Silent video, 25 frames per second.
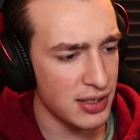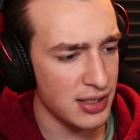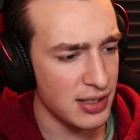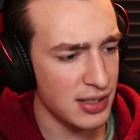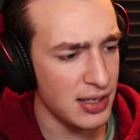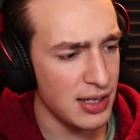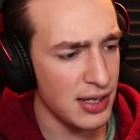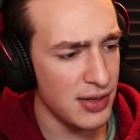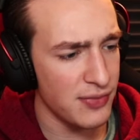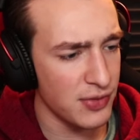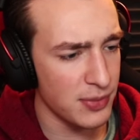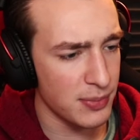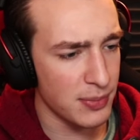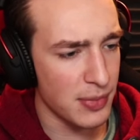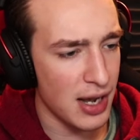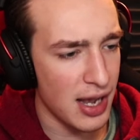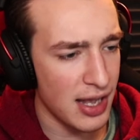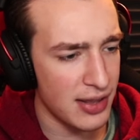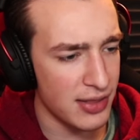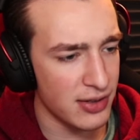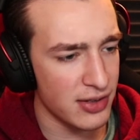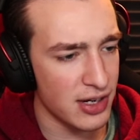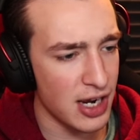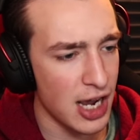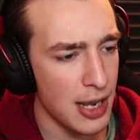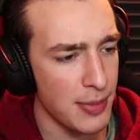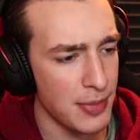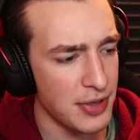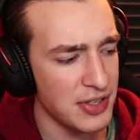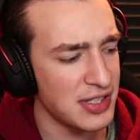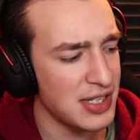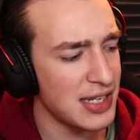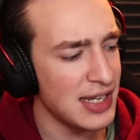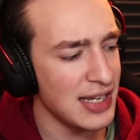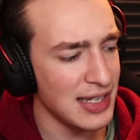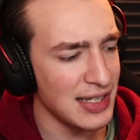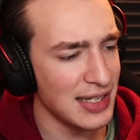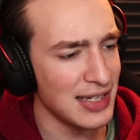Did he even mind the diamonds?
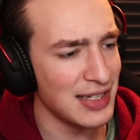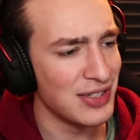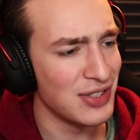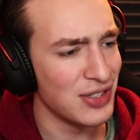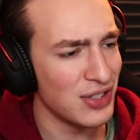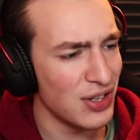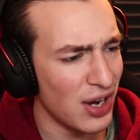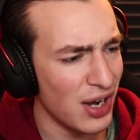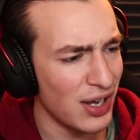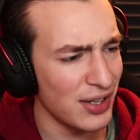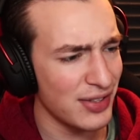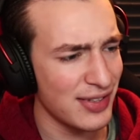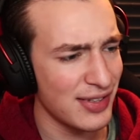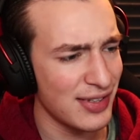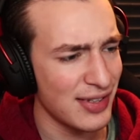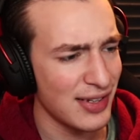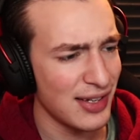He did not.